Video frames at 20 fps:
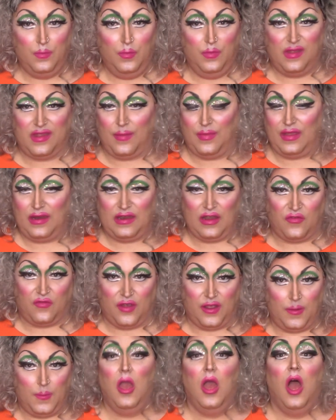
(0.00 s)
something
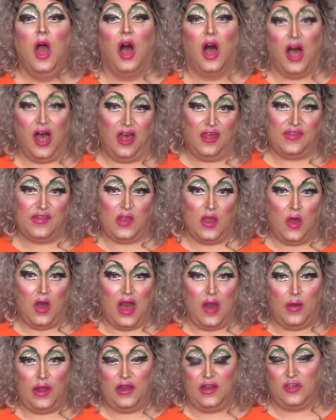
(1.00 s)
different. Also,
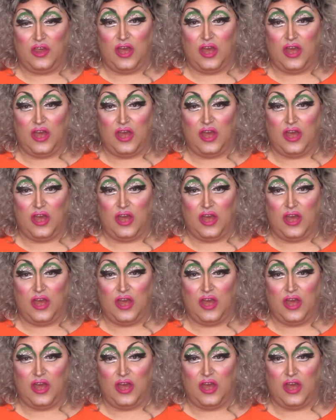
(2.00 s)
I want to